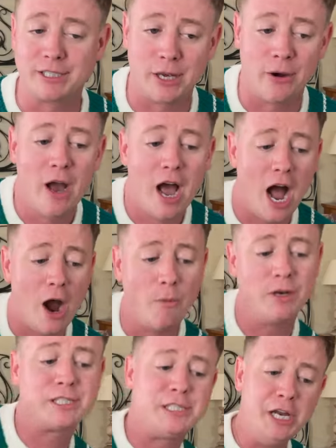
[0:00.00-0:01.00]
So I
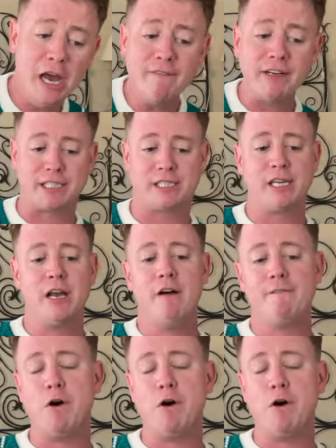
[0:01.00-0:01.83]
was nervous